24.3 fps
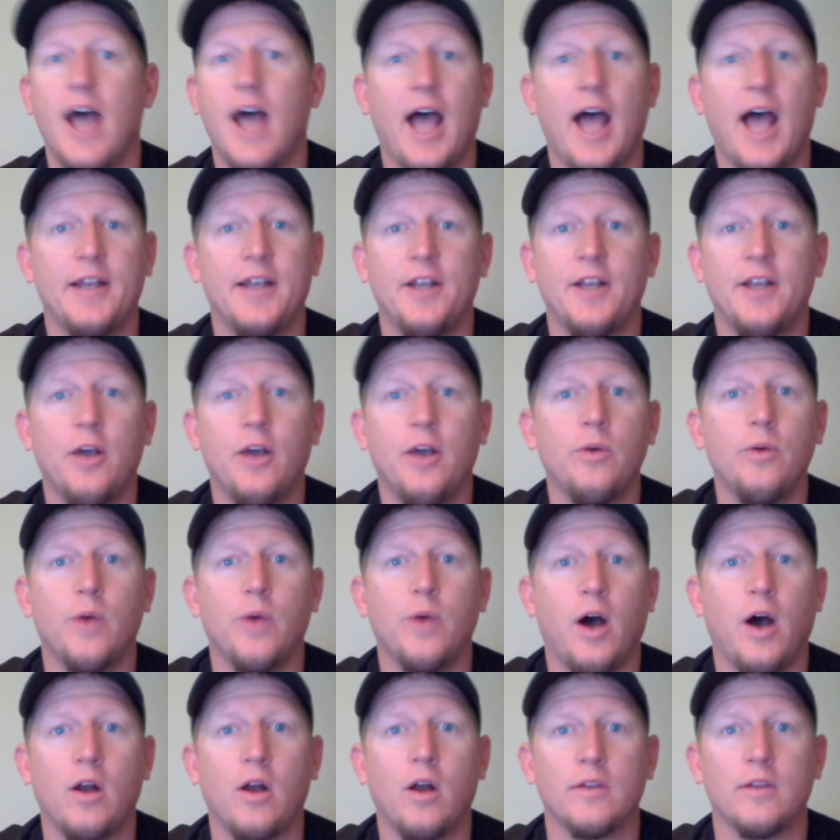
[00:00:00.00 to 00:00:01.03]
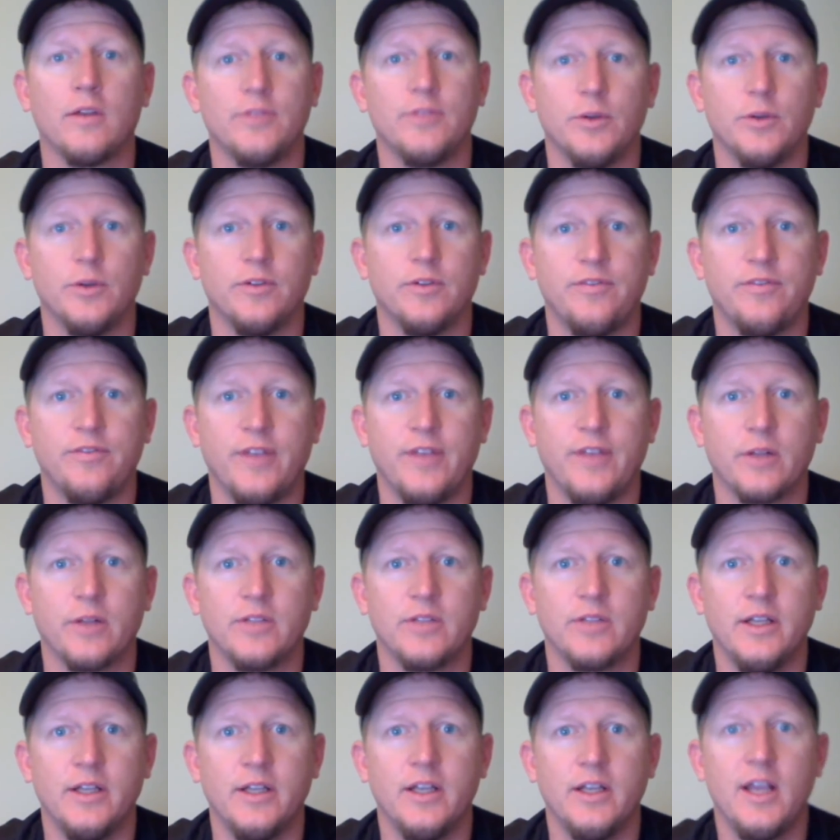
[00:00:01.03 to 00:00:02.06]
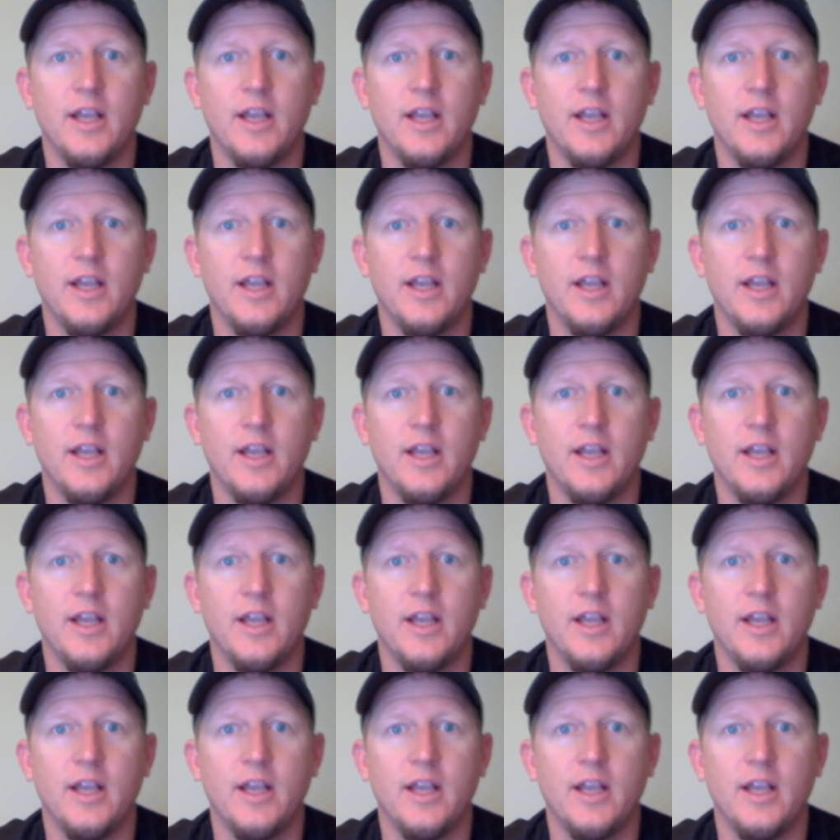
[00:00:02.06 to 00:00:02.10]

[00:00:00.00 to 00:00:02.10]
I know all of you have felt it.